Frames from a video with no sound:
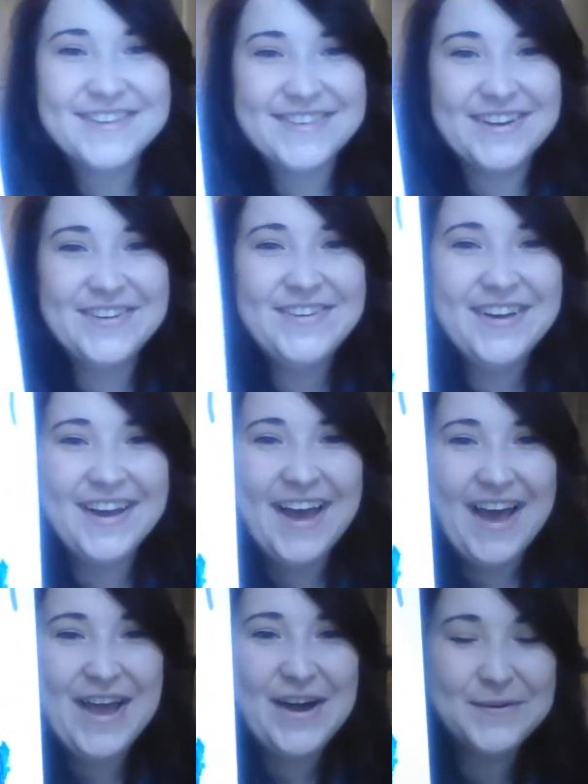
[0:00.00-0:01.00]
So
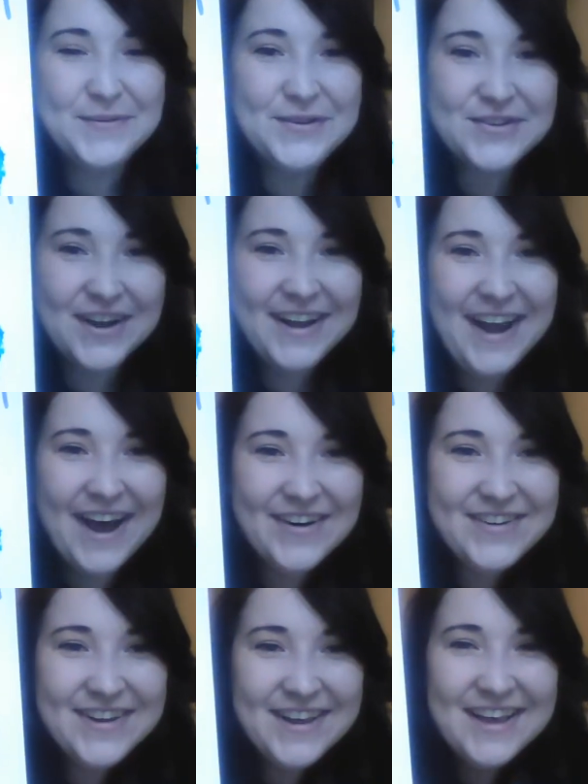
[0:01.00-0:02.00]
I hope you try it
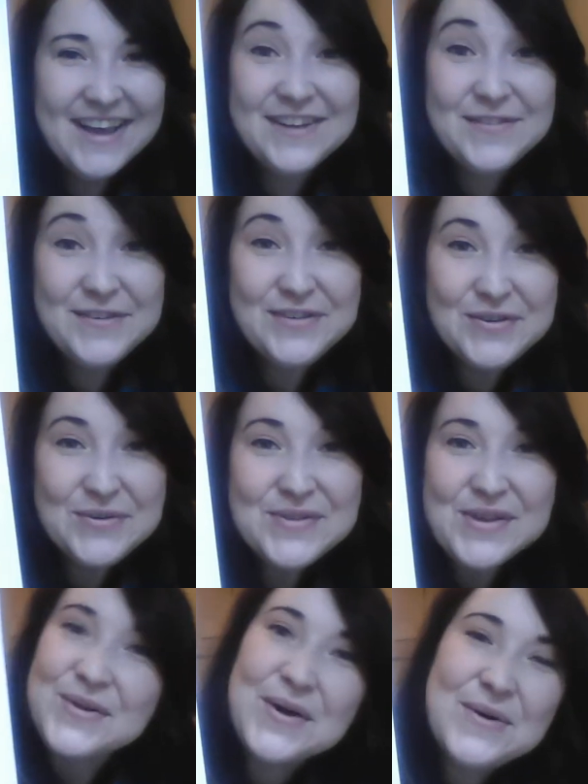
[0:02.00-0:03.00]
out, and if you do,
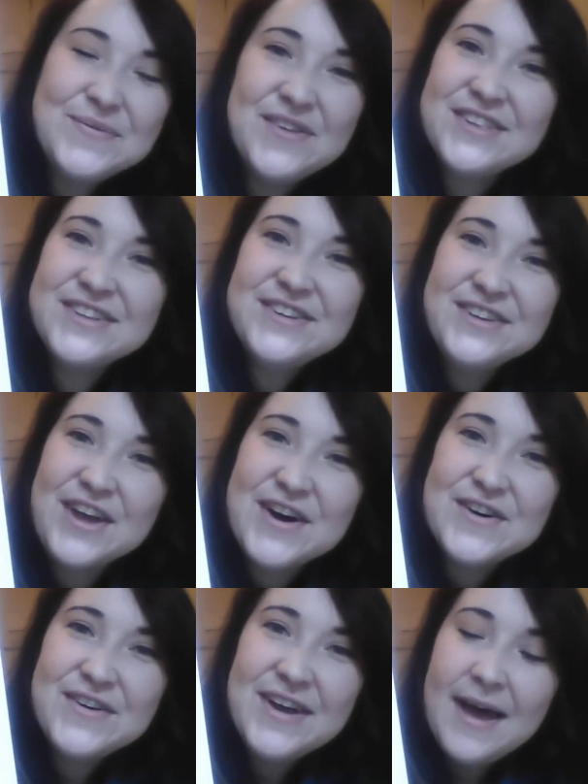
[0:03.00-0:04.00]
let your home visitor
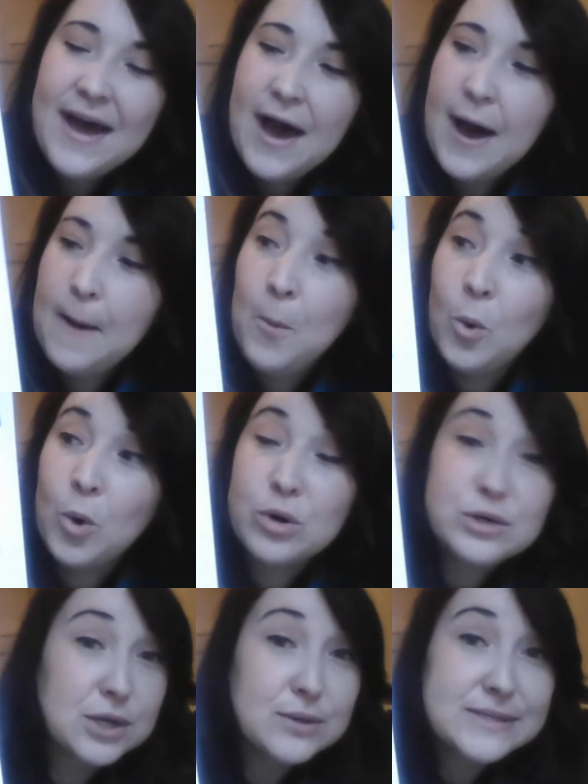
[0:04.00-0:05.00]
know,
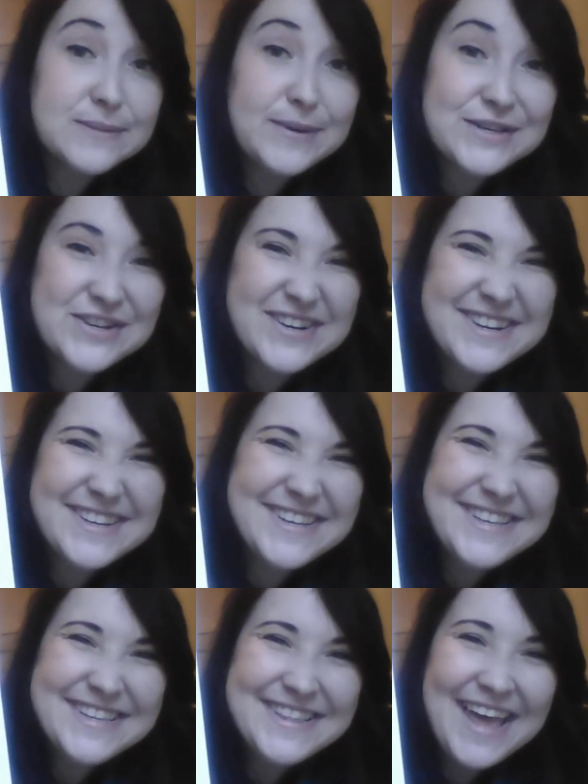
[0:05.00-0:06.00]
or show us a picture.
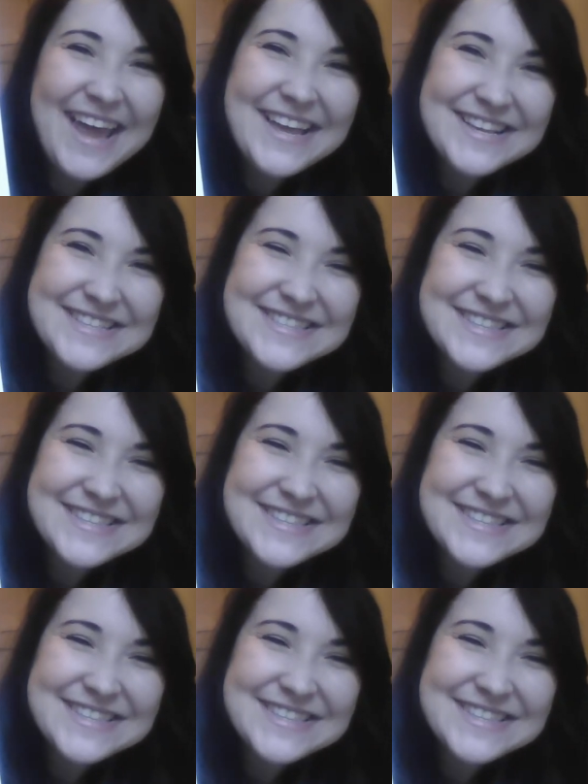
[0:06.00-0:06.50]
Thanks.